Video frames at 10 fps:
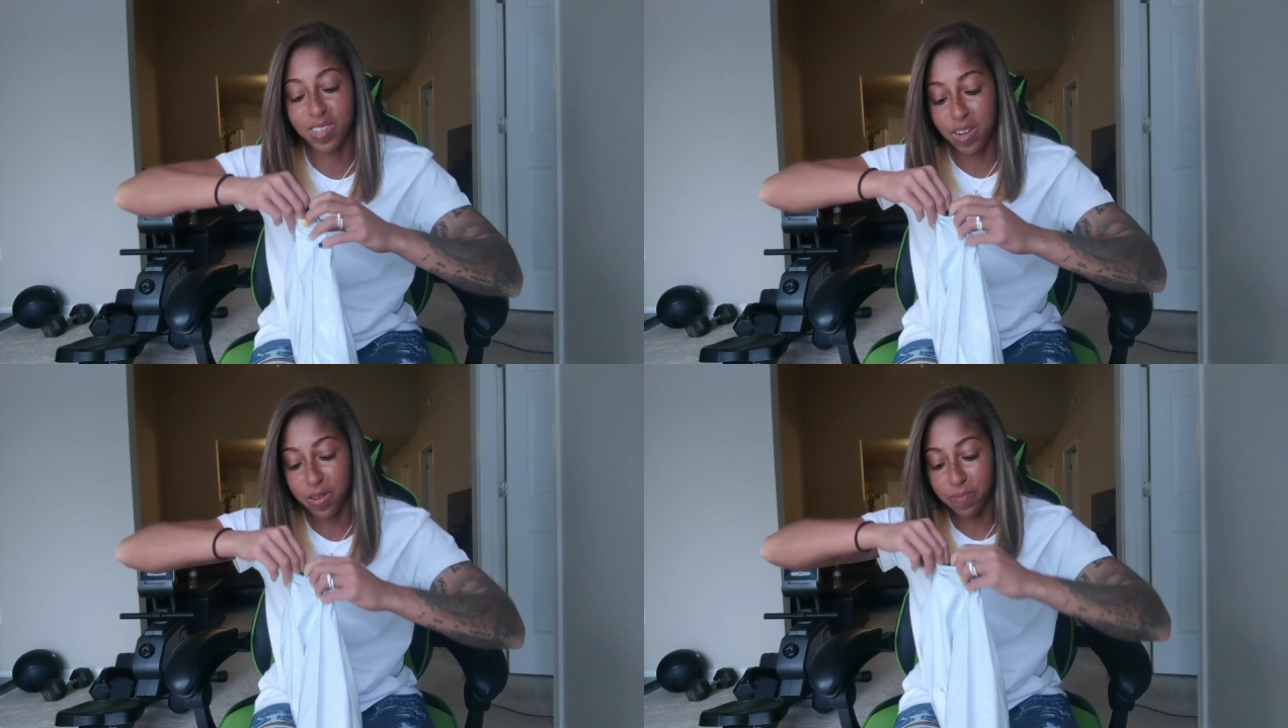
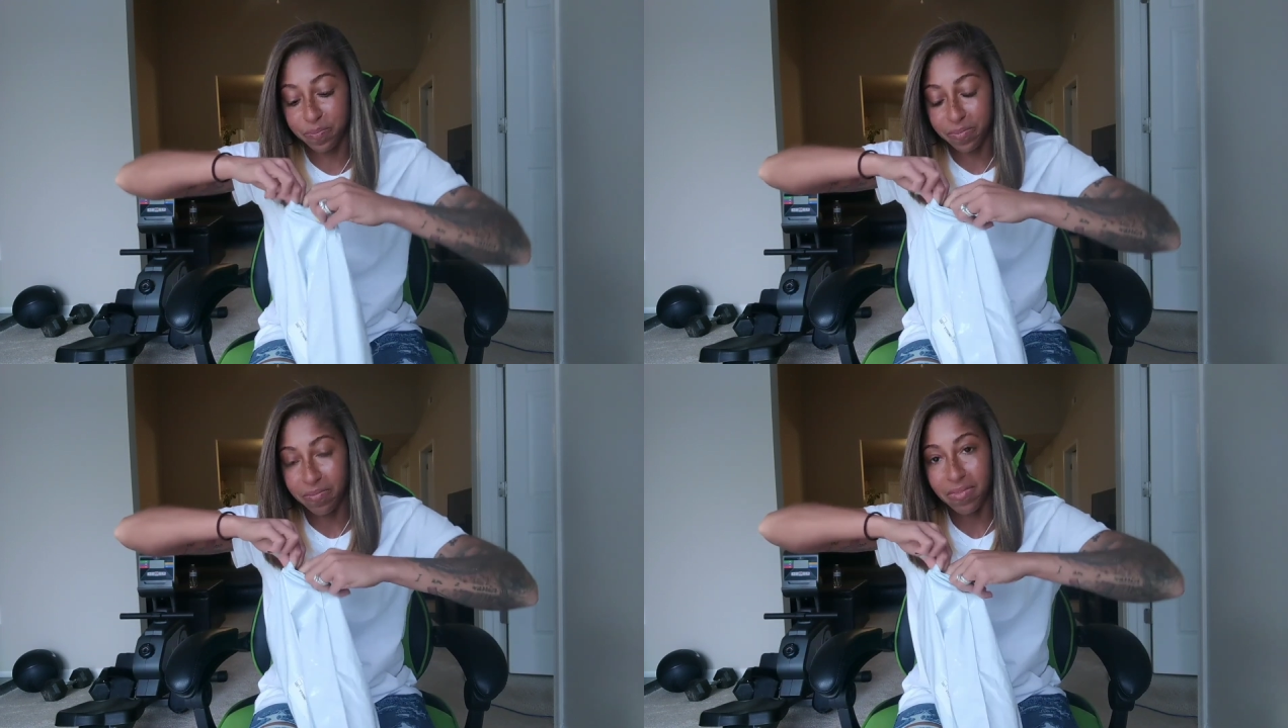So
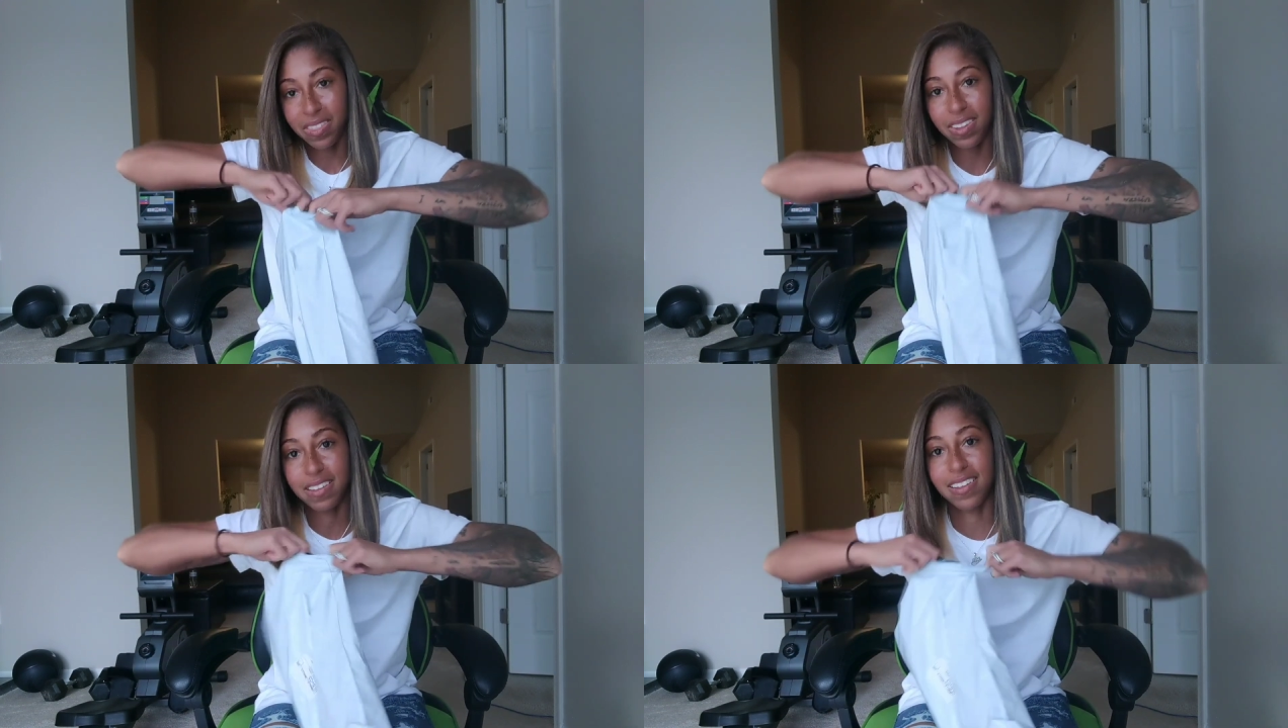
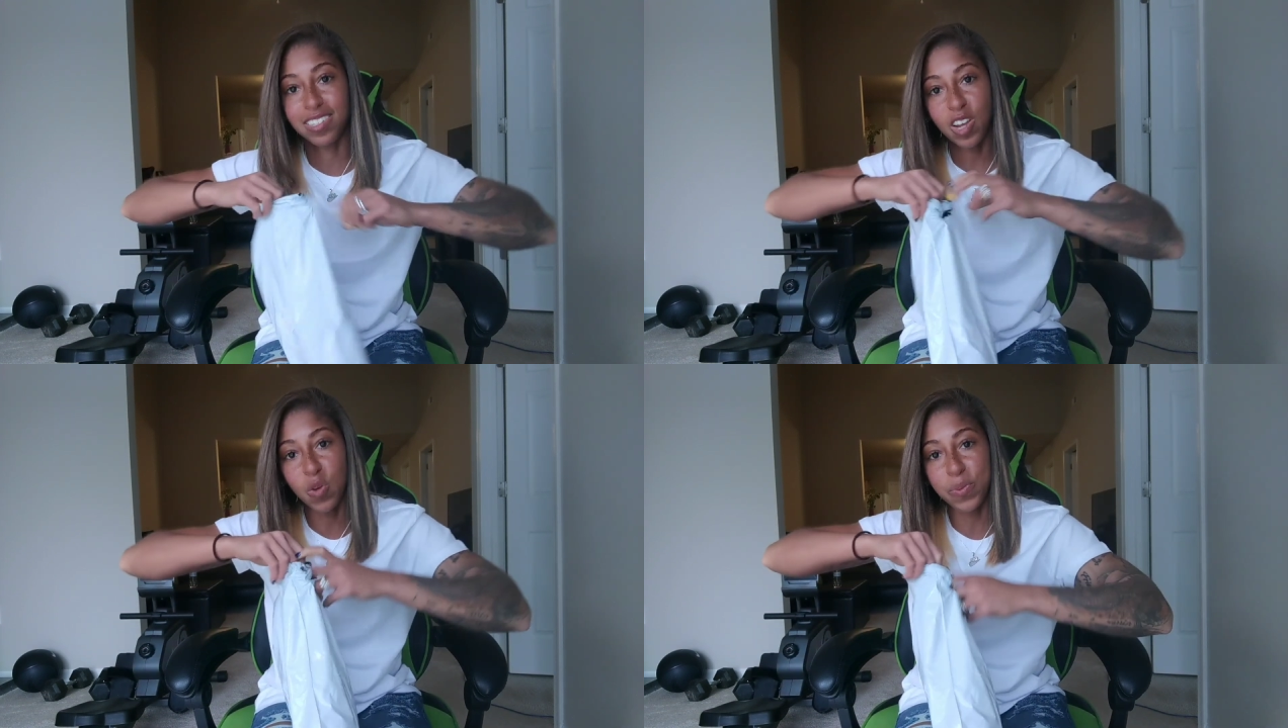
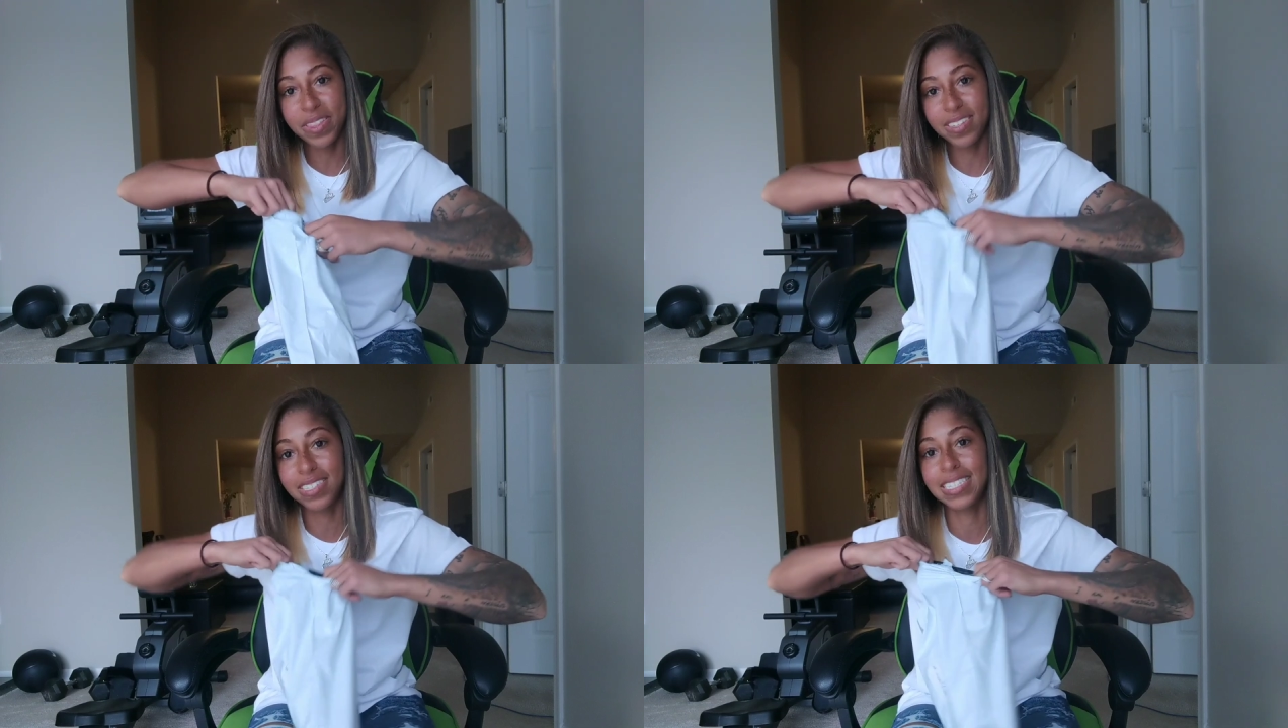let's
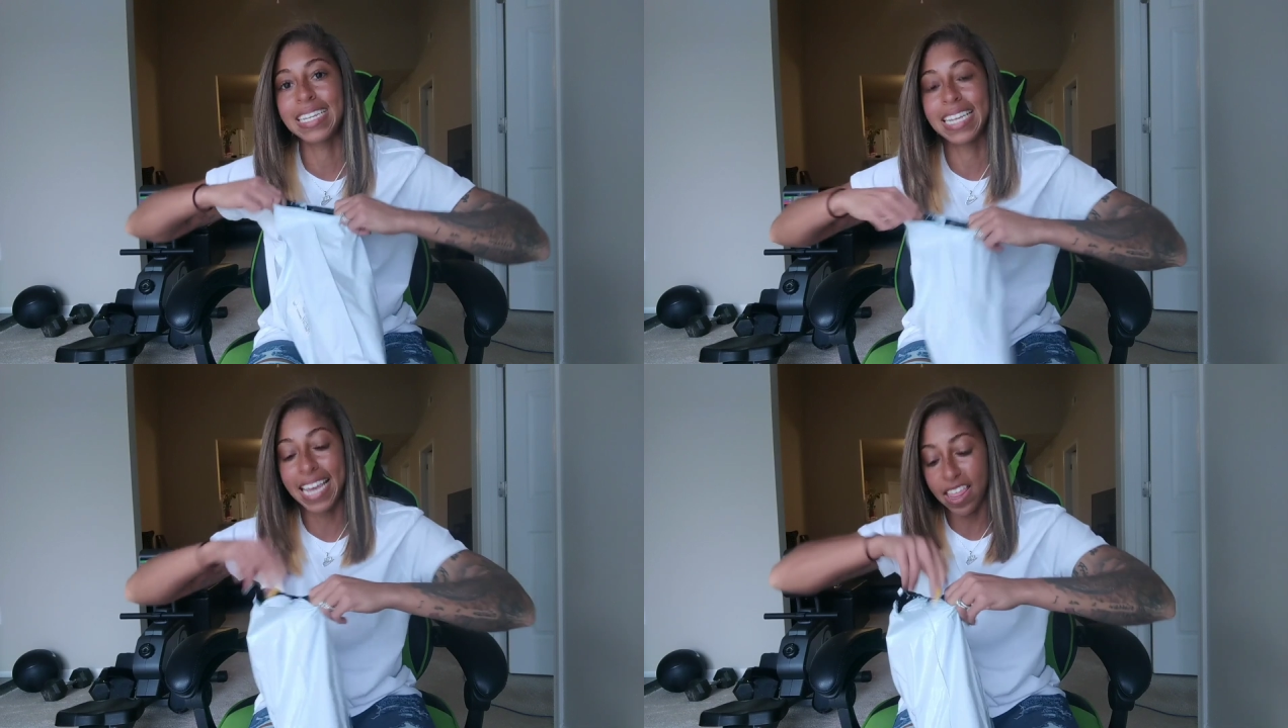open this
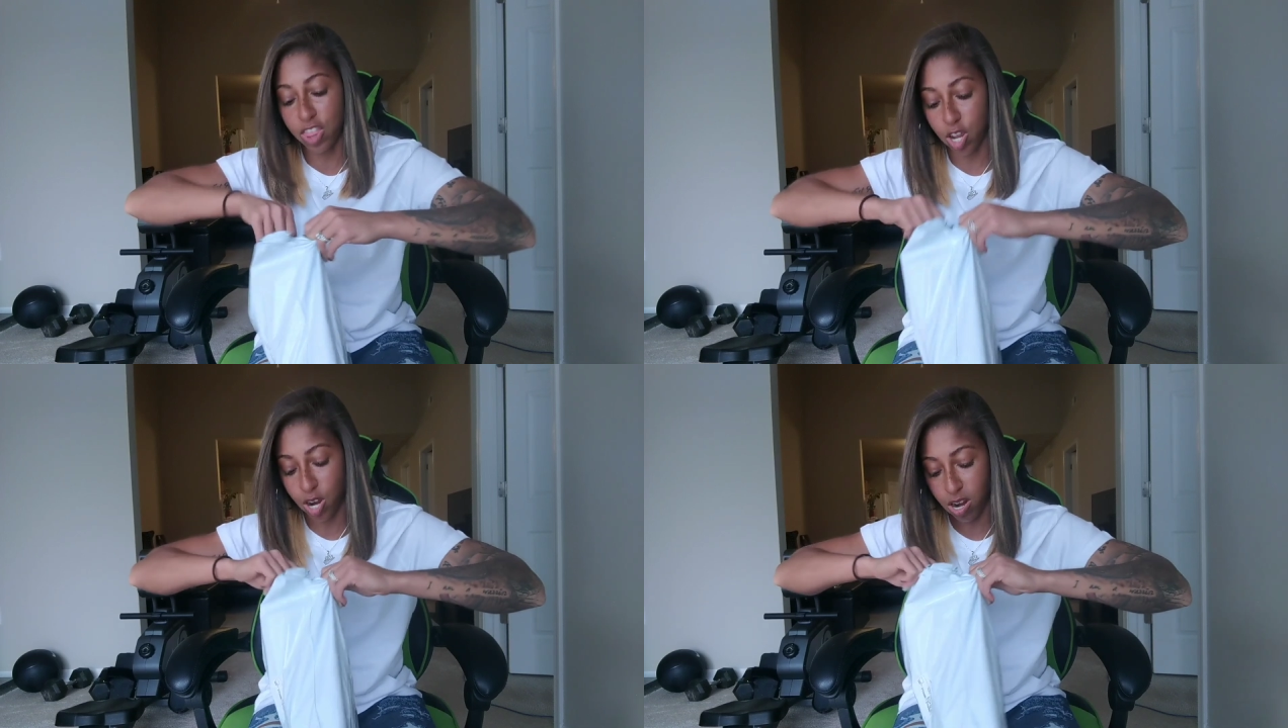
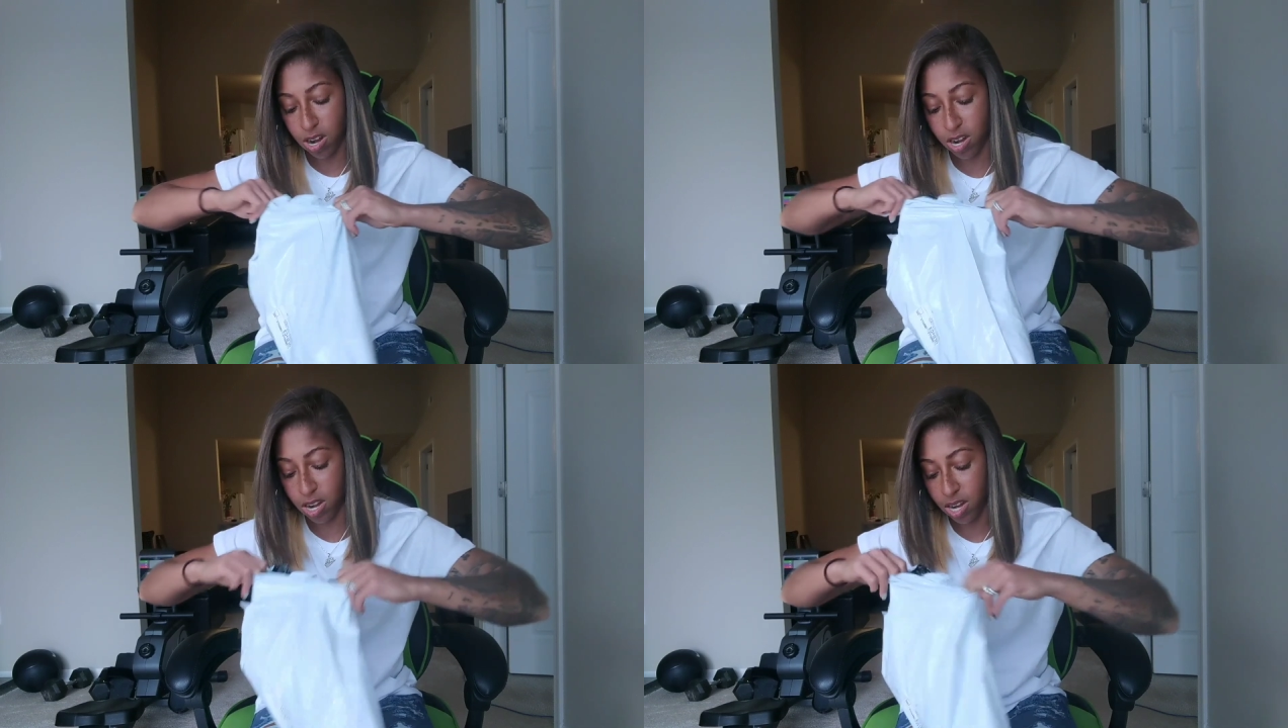
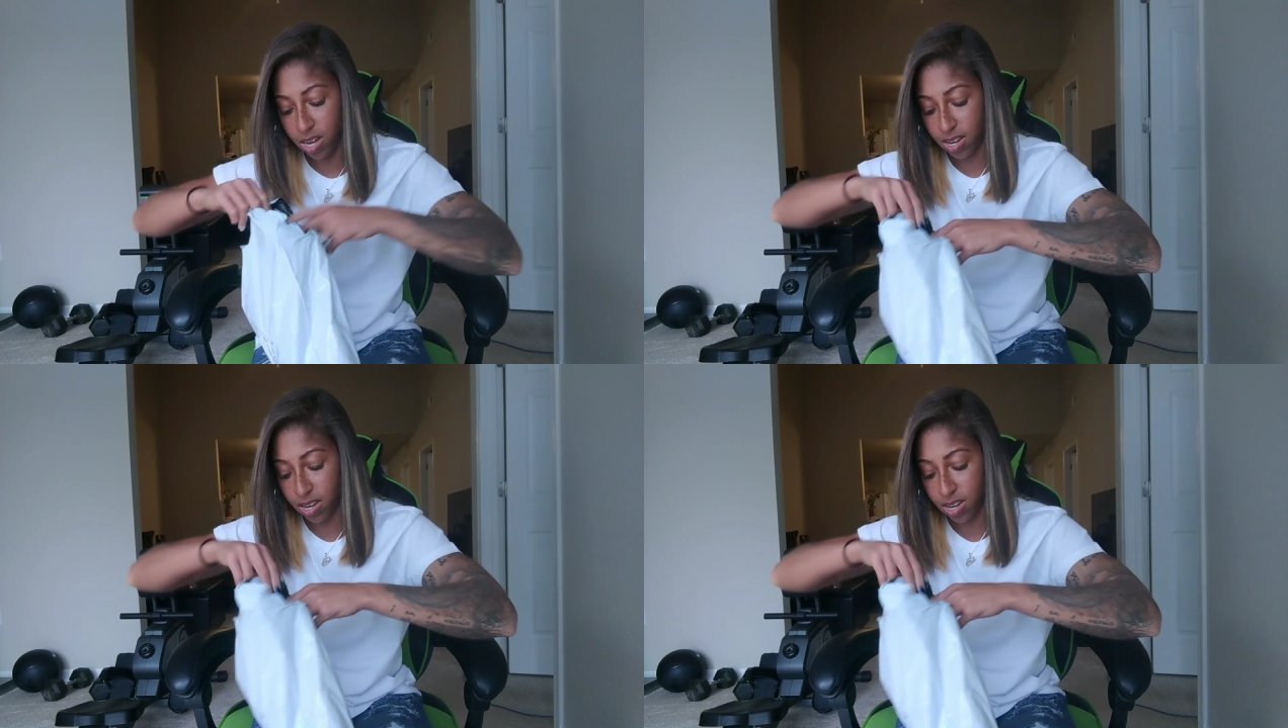together.